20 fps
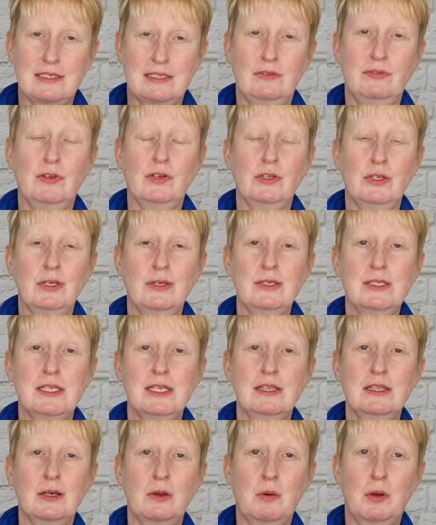If you're
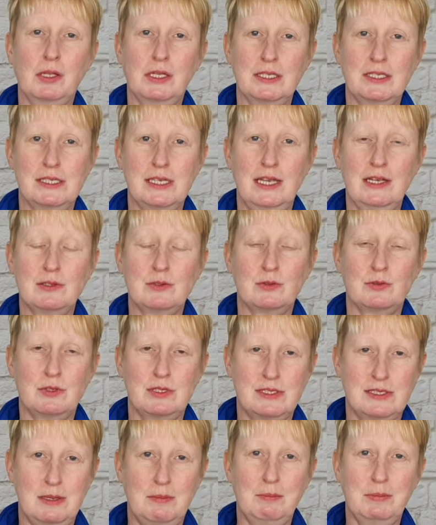using the Qualatex or the
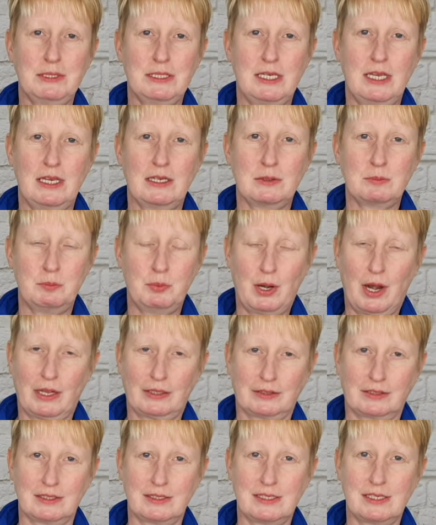Sempertex
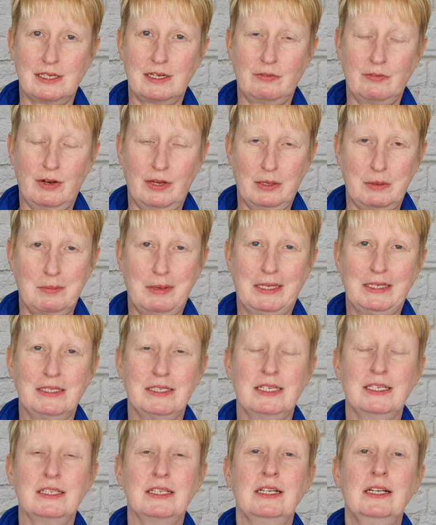brands that I've
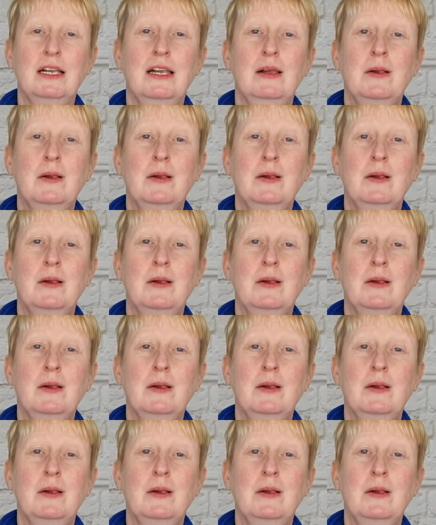recommended,